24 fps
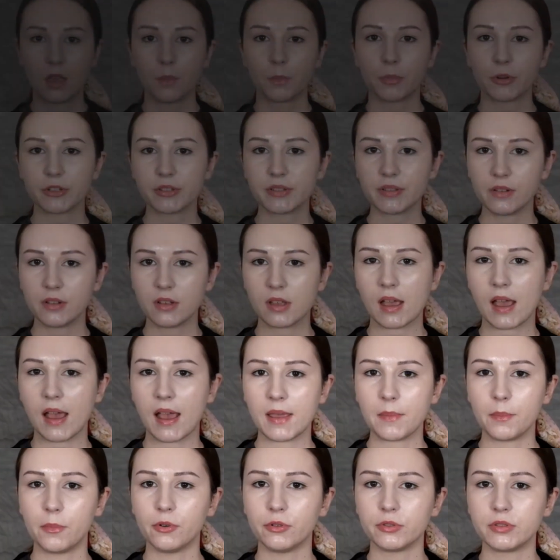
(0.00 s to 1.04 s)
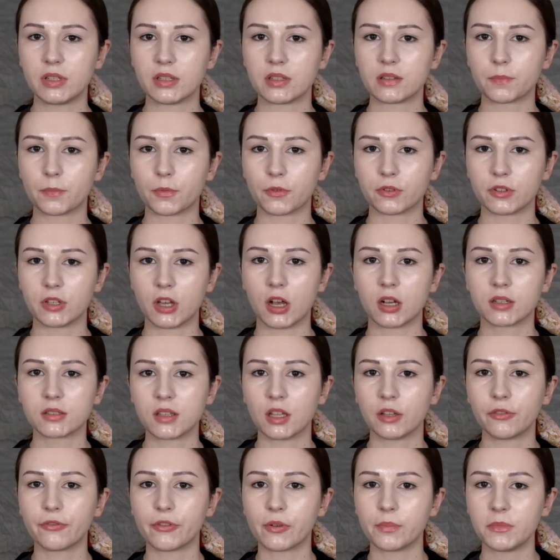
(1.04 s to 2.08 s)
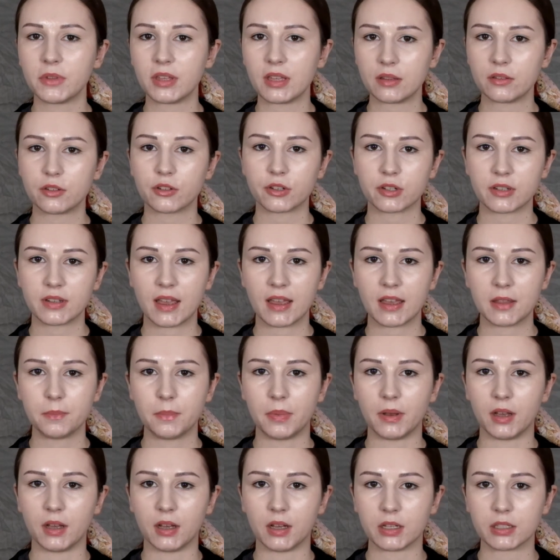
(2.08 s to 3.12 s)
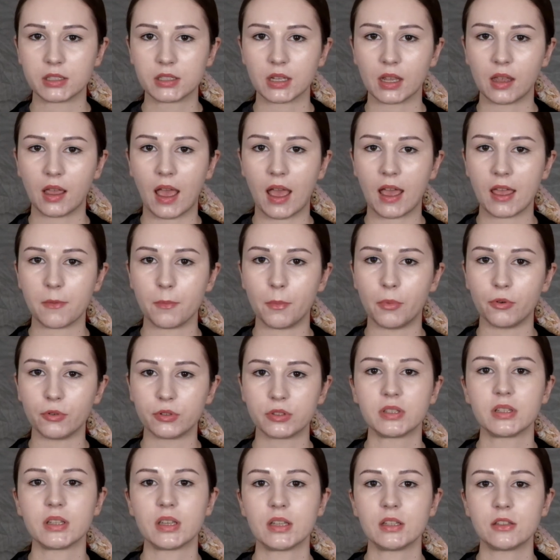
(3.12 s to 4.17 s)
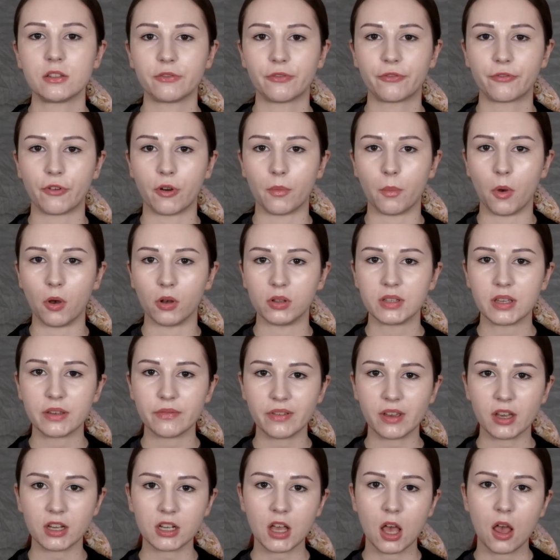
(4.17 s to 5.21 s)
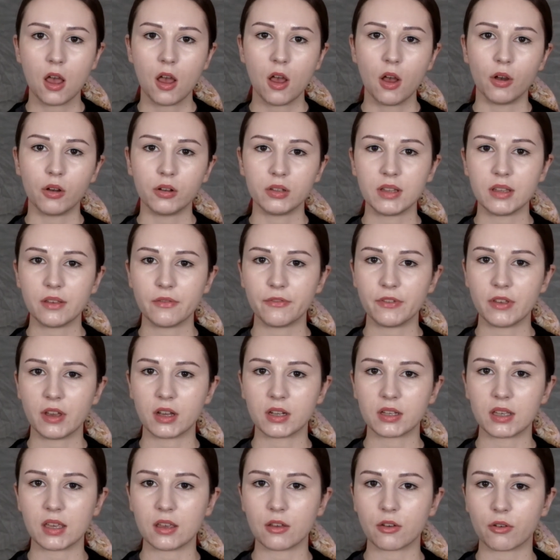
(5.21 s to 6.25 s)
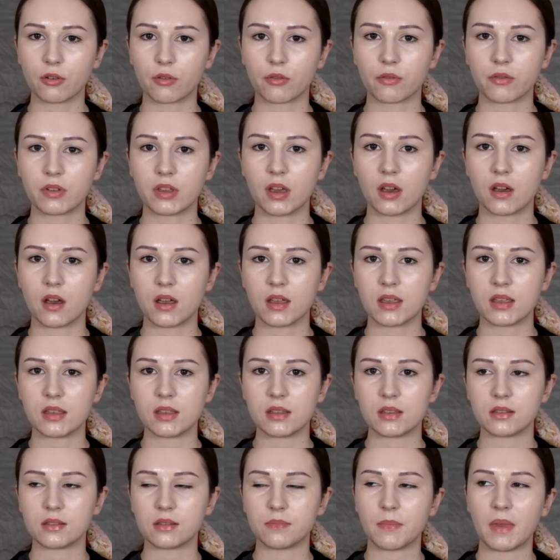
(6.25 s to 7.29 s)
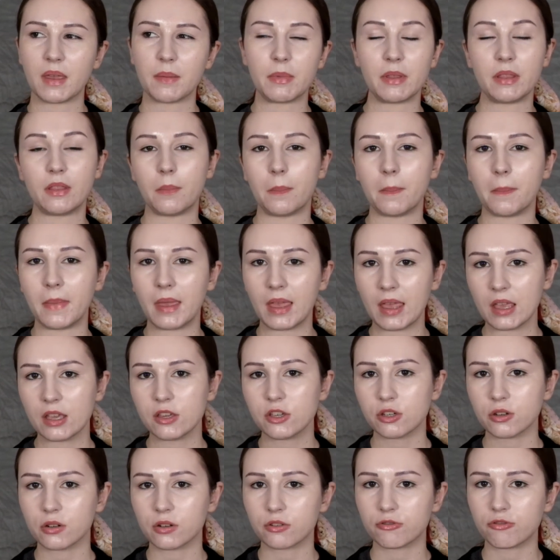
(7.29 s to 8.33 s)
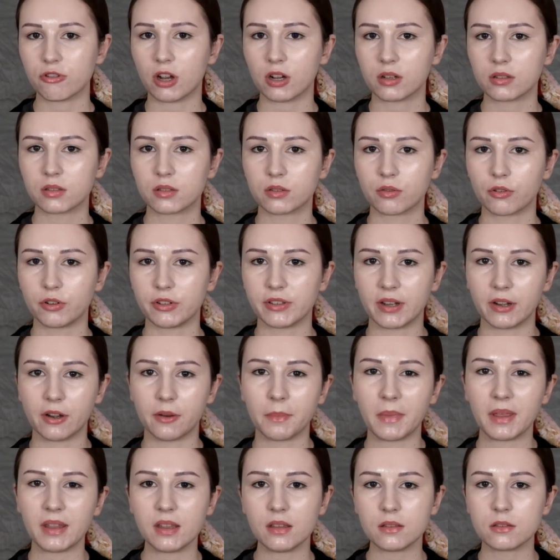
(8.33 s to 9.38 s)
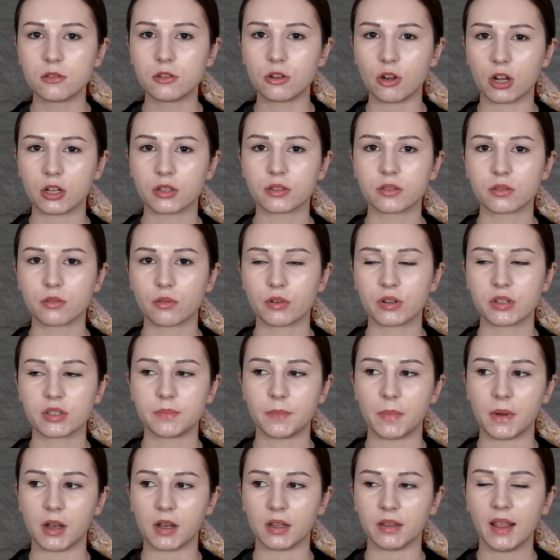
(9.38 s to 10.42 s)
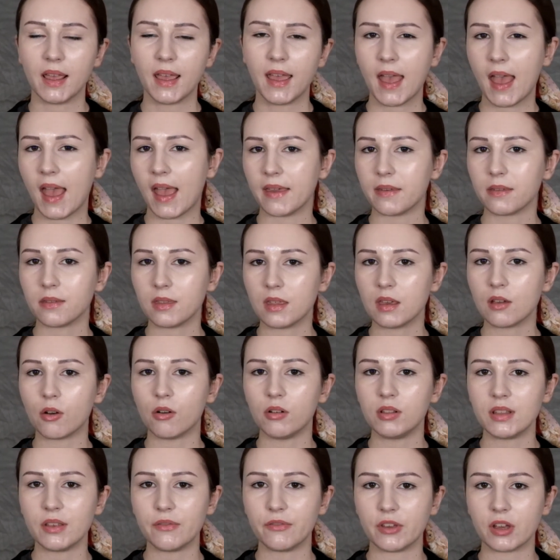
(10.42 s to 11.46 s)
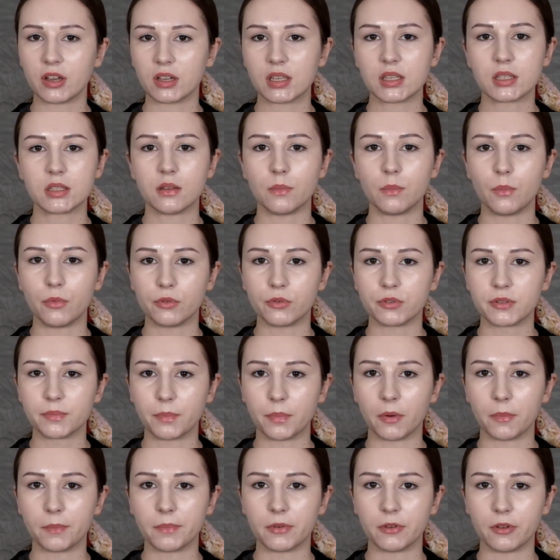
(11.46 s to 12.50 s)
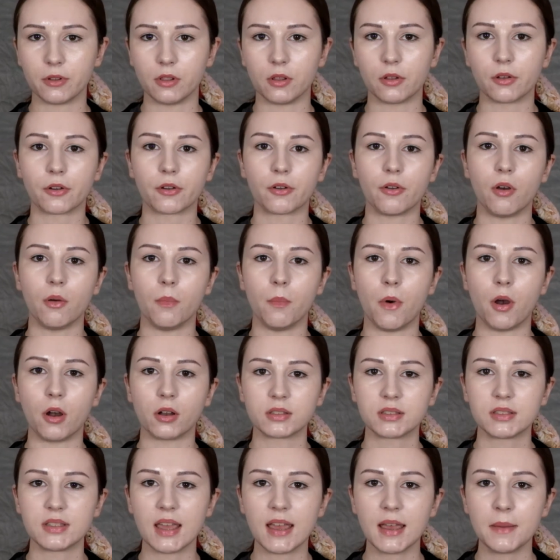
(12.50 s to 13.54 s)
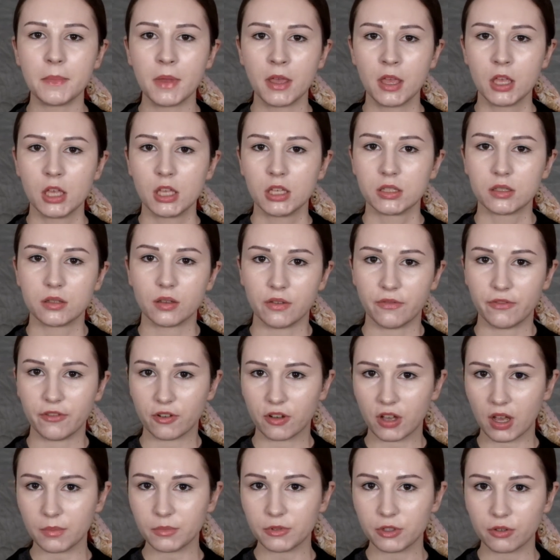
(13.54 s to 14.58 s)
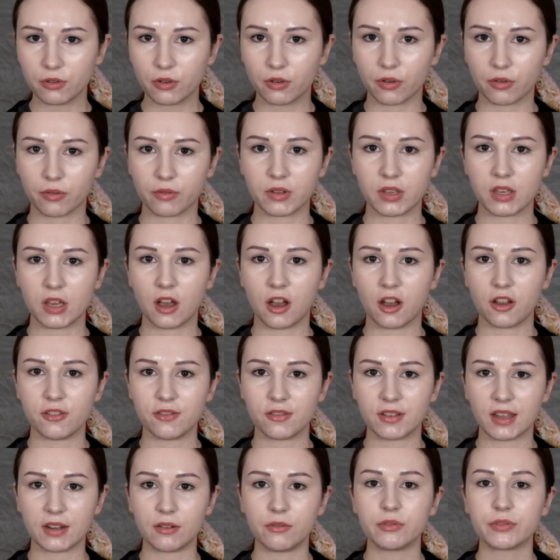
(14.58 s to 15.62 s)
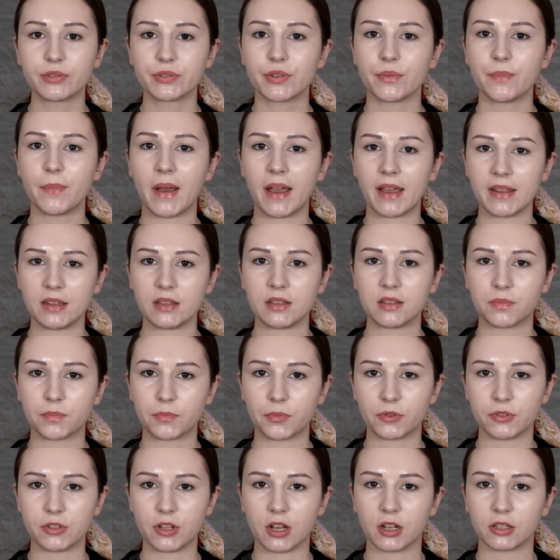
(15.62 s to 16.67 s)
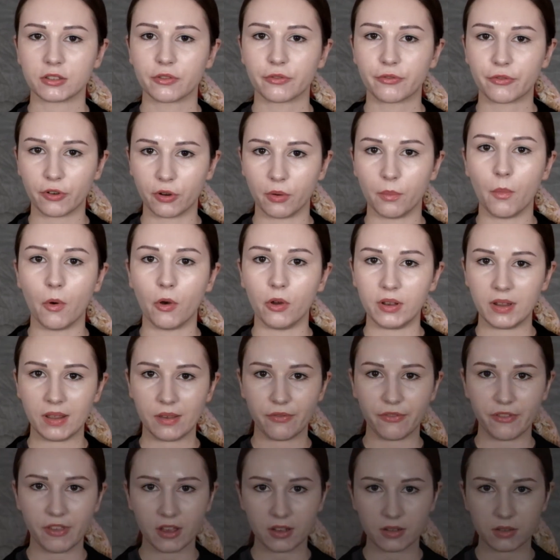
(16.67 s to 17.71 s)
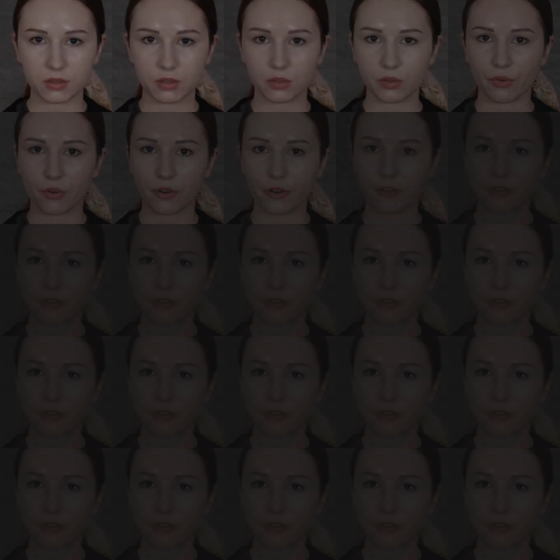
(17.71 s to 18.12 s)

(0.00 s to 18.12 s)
Personally, I bought this product not from the internet, but I bought it from Olive Young. Olive Young in Korea is maybe the major drugstore. There are many drugstores, but I think Olive Young is the most popular among them. So if you come to Korea, you can also buy this product from Olive Young store.